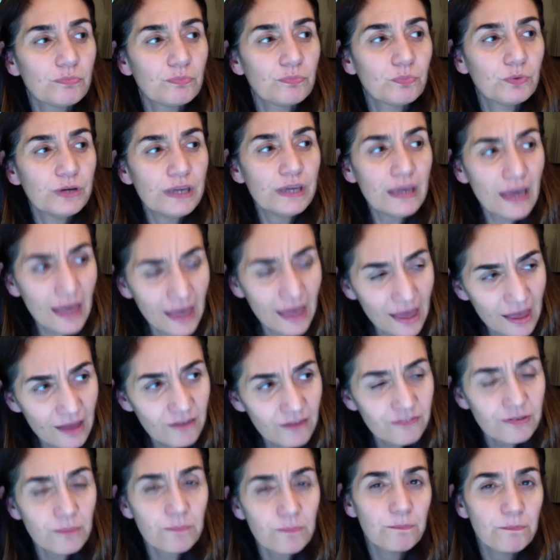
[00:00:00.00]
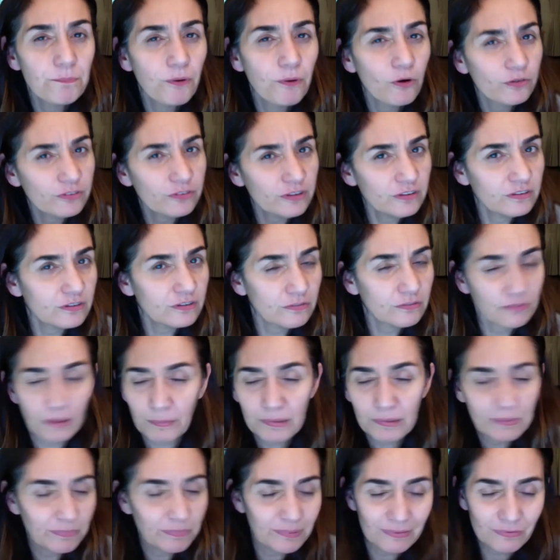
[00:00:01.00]
we have a positive,
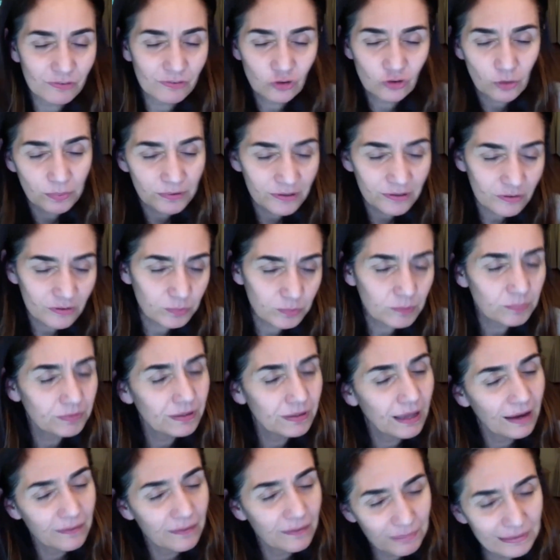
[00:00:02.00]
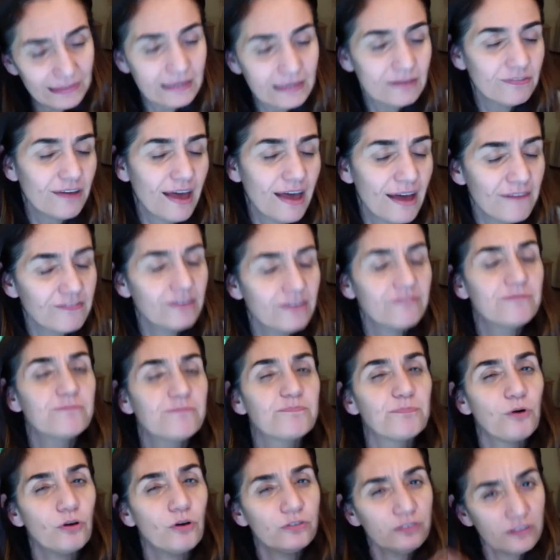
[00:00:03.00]
the Japanese people, I believe, have a
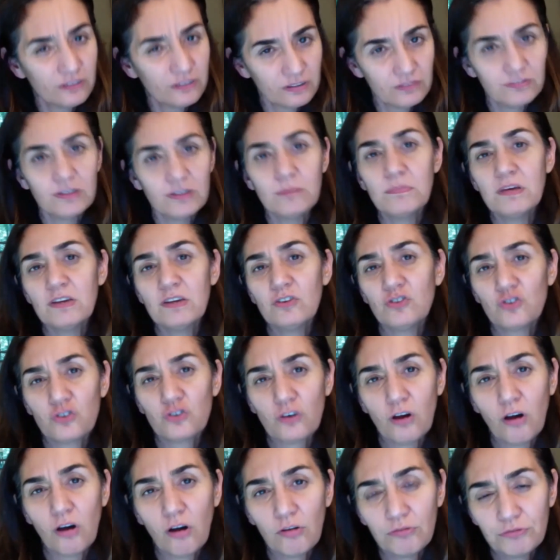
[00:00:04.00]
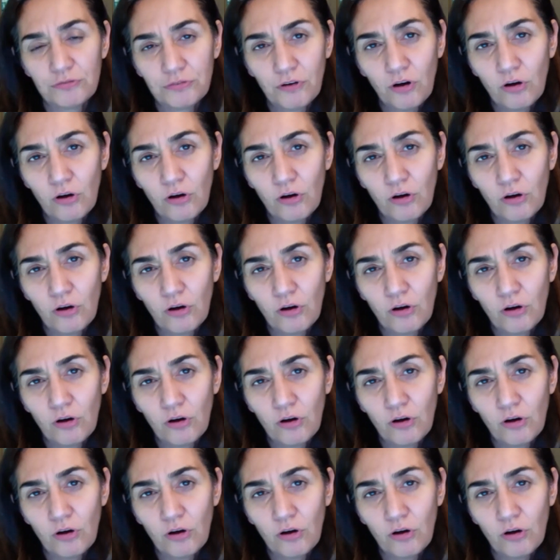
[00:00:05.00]
positive image of